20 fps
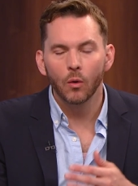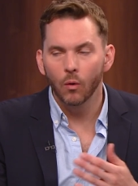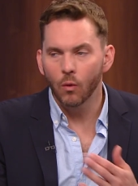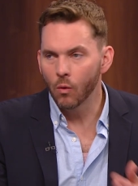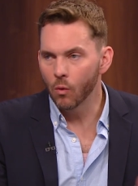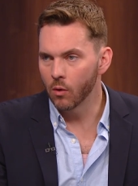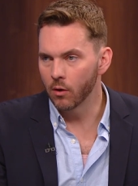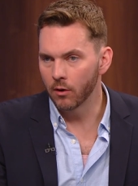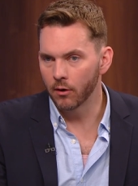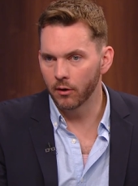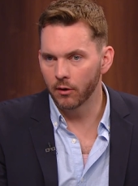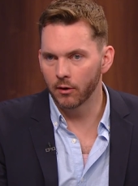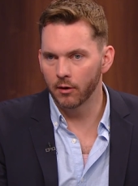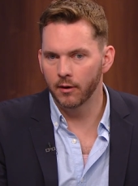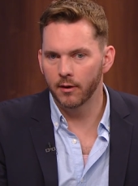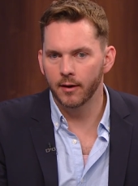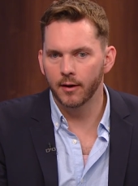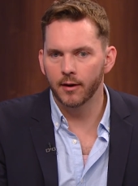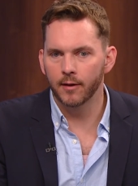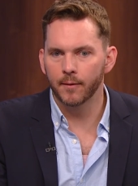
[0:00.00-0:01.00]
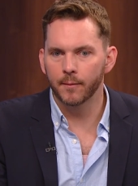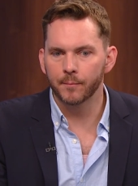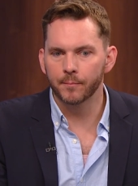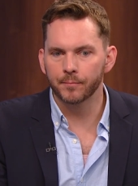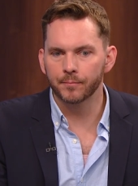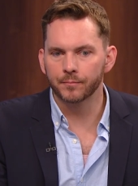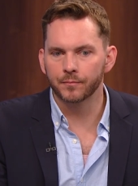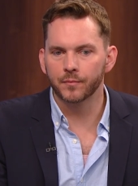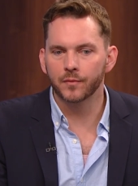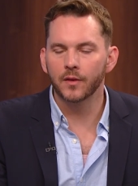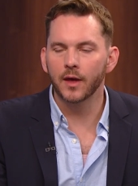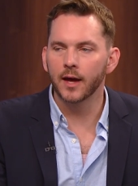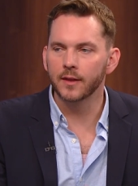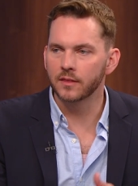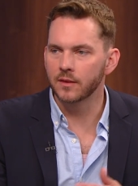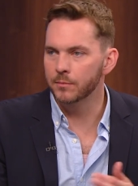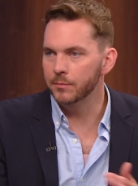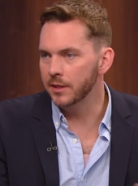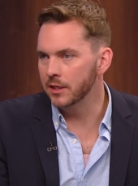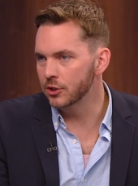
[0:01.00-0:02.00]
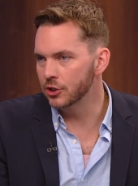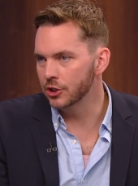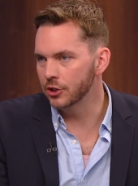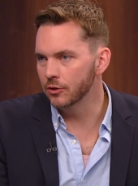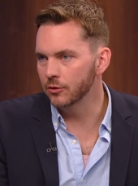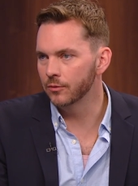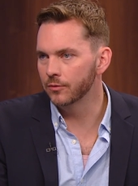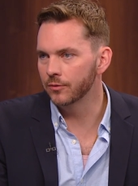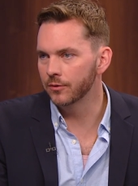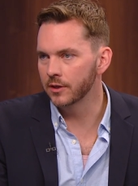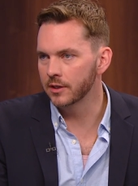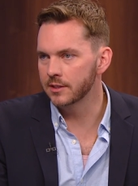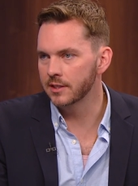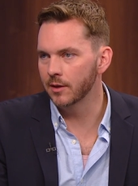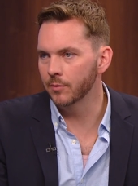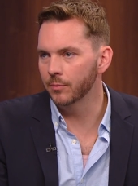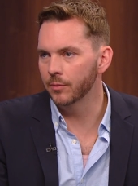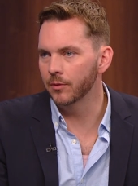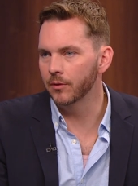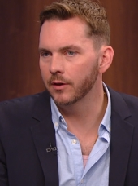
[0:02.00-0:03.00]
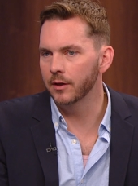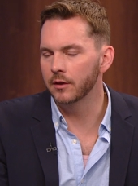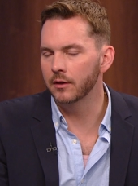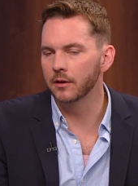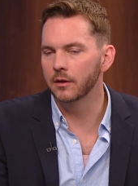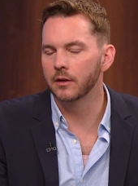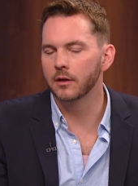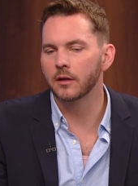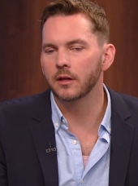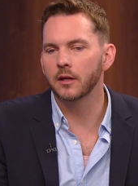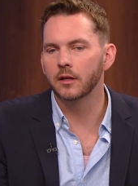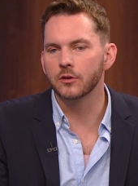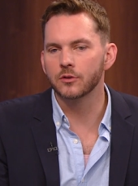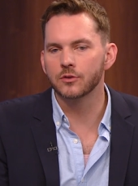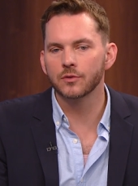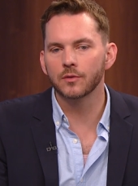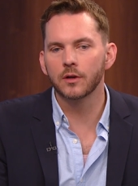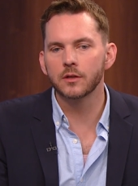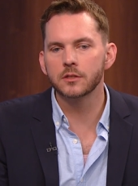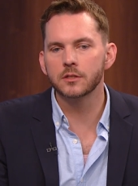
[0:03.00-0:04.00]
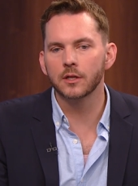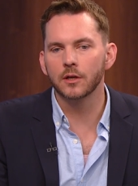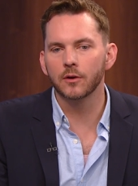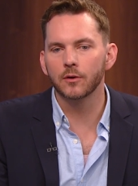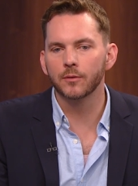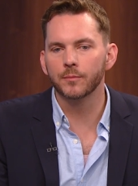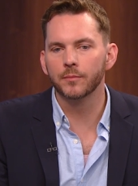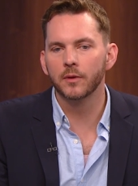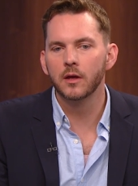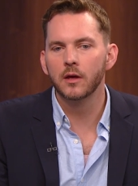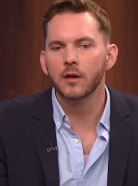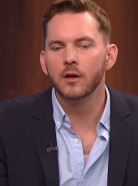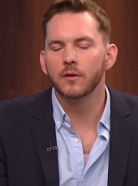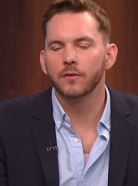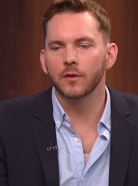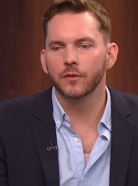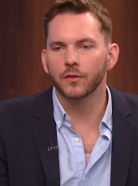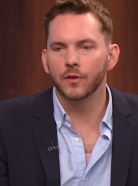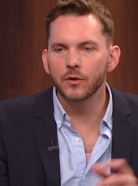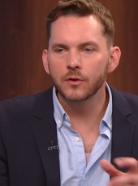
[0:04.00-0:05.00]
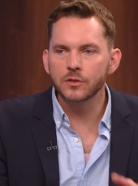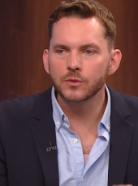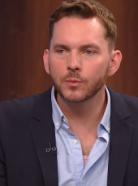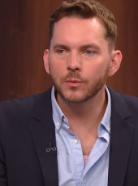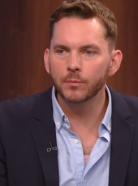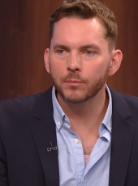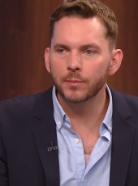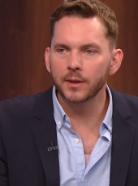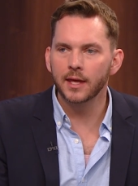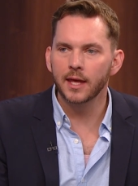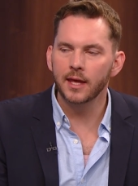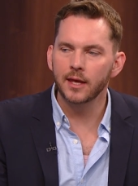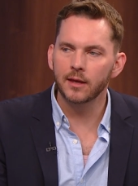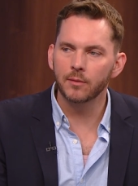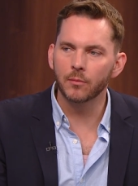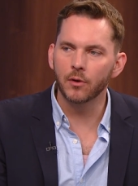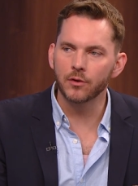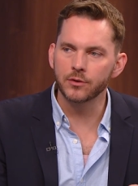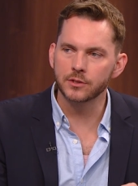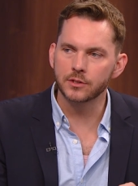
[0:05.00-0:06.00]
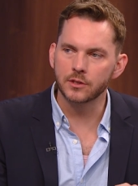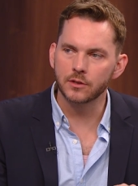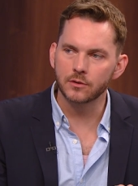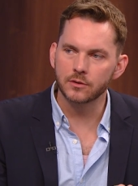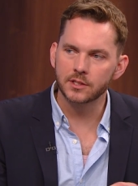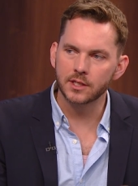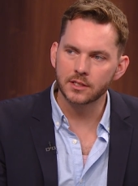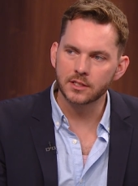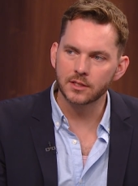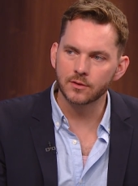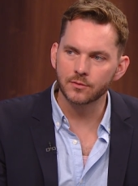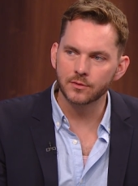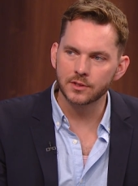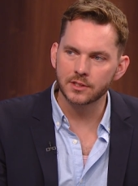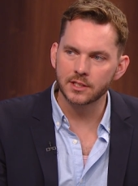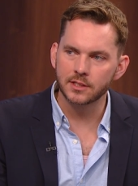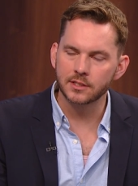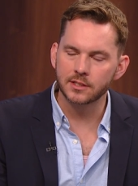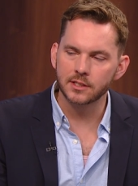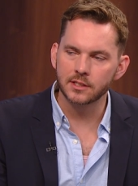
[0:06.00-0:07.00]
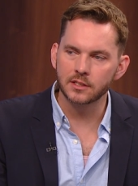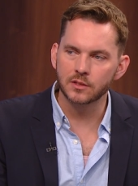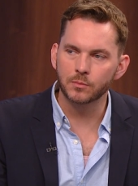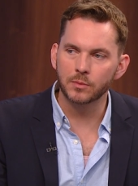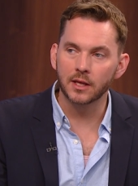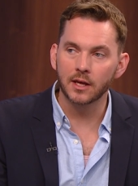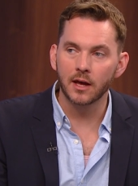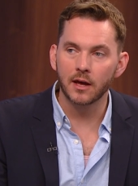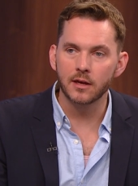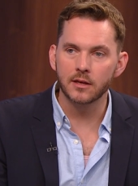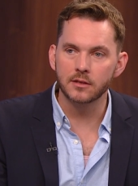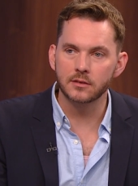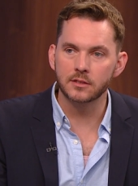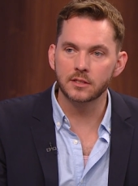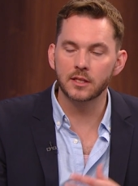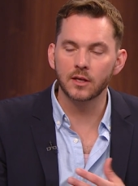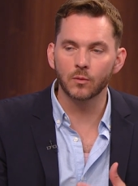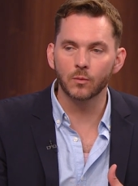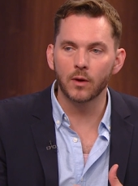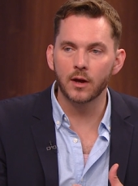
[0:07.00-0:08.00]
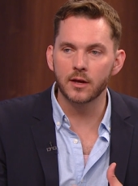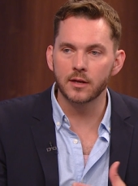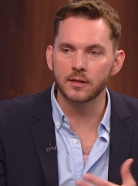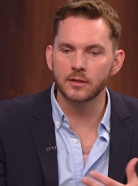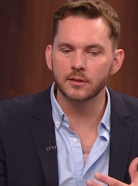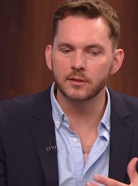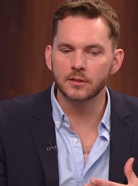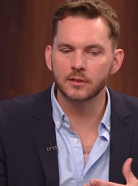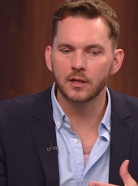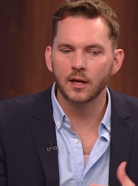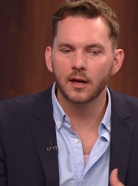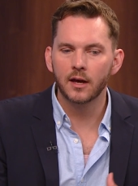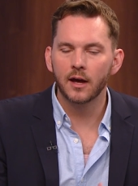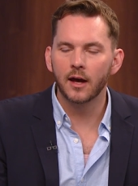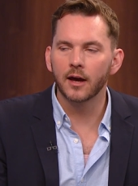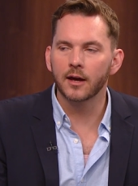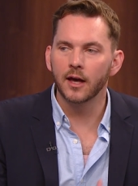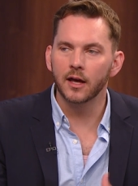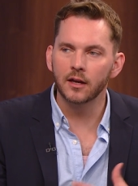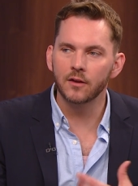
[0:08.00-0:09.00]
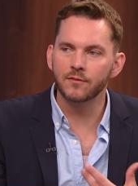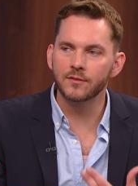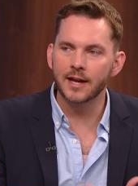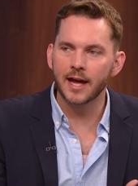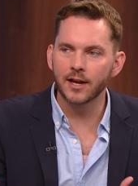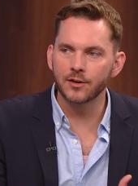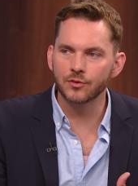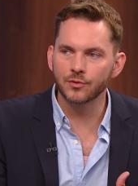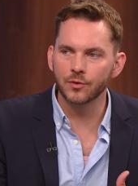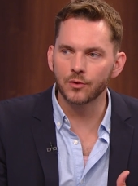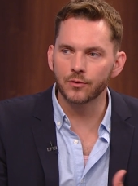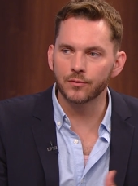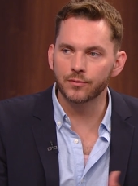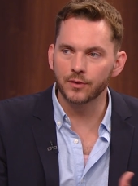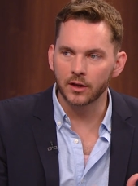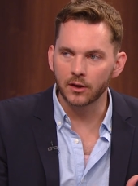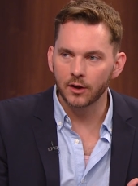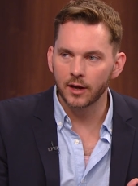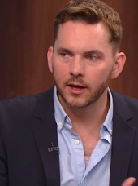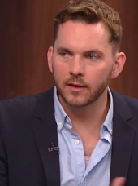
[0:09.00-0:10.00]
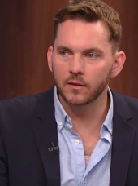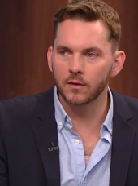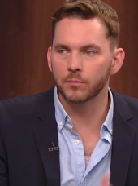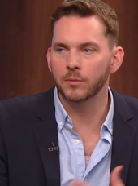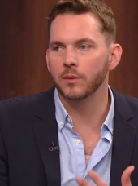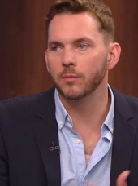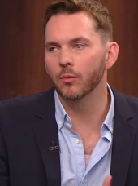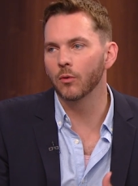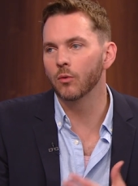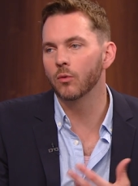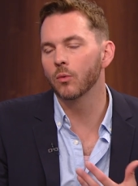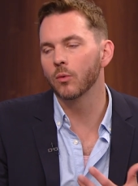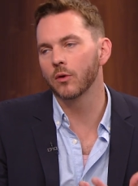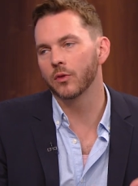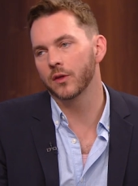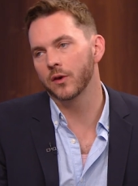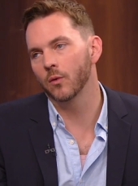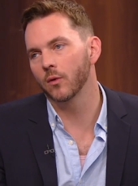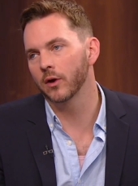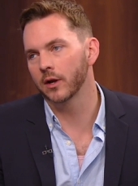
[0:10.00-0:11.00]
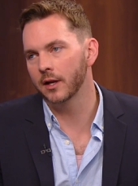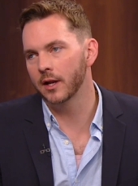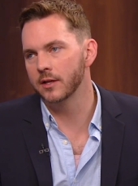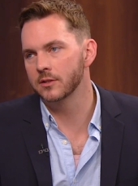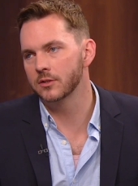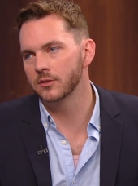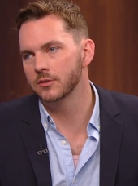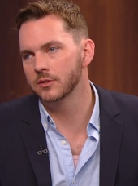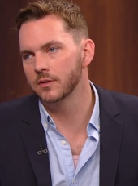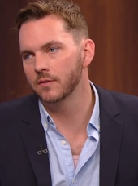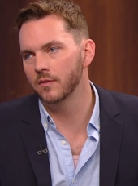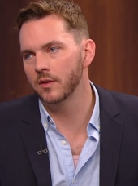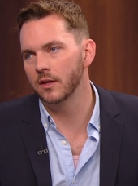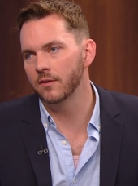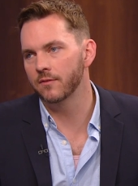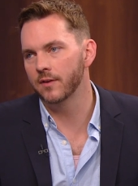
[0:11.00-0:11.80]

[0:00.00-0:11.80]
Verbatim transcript: or um, at the Bijou, for example, in, in Toronto, that those became also sites of resistance because there was a kind of natural figurehead, the people who were the organizers of the